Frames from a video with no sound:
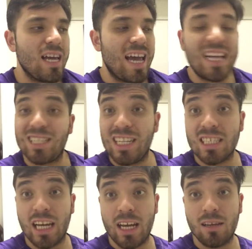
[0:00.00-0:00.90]
It has a
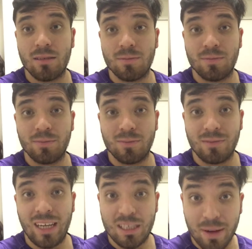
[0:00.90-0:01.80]
dislike.
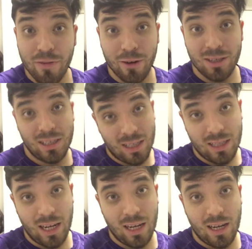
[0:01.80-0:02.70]
It's my first
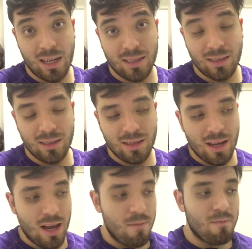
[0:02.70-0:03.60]
dislike, guys.
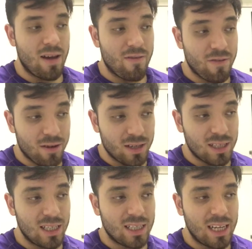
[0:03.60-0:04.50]
My first
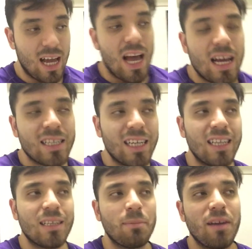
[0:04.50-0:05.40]
dislike. See,
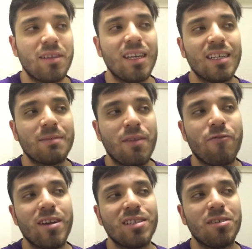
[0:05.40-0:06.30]
the, my thing is, my
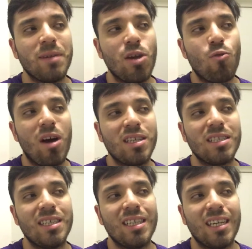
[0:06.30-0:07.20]
friend me he
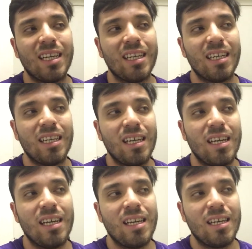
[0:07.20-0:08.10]
watched it, and,
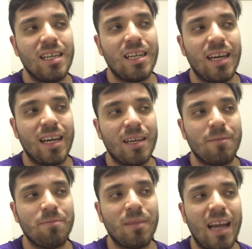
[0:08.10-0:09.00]
like,
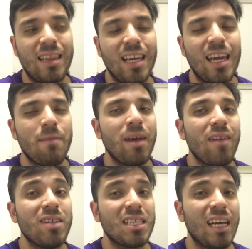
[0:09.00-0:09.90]
I think he may
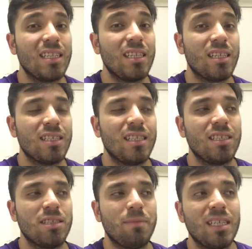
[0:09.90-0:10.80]
have disliked it because he's
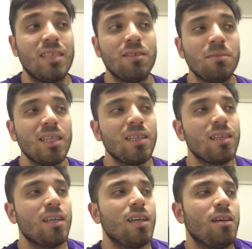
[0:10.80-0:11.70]
just messing with me.
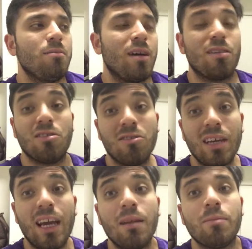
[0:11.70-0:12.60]
I don't know
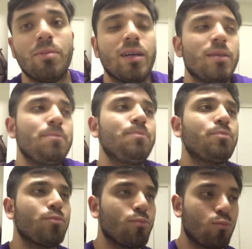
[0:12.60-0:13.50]
yet, but
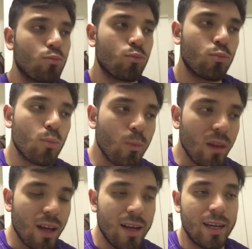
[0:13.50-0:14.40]

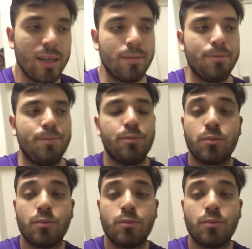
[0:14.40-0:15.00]
um,